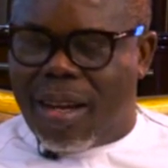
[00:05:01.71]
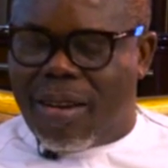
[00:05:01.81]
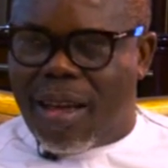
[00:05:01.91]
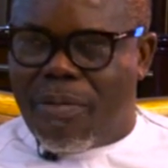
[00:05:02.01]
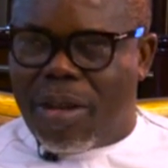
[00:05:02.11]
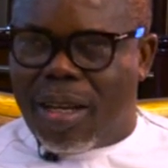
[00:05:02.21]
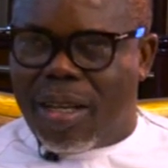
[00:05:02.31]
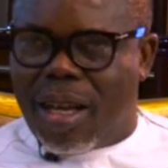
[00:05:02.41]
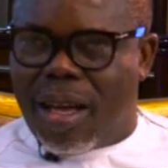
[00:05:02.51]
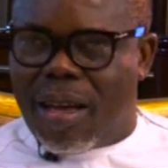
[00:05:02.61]
And I mean,
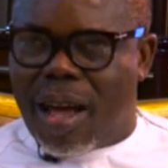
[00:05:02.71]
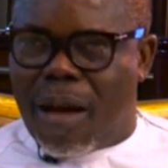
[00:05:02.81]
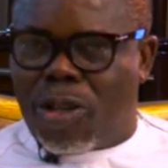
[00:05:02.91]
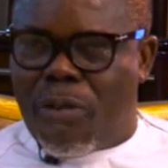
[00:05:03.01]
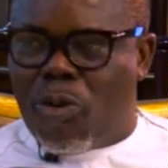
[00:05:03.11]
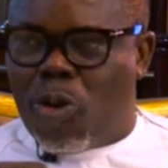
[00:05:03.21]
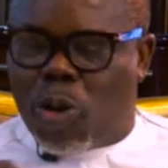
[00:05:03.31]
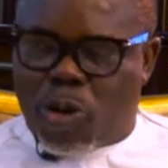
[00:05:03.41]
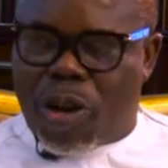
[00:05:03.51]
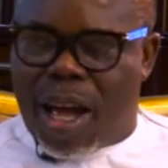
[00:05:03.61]
I'm sure if you
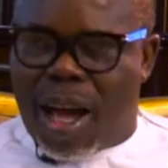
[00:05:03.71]
look through the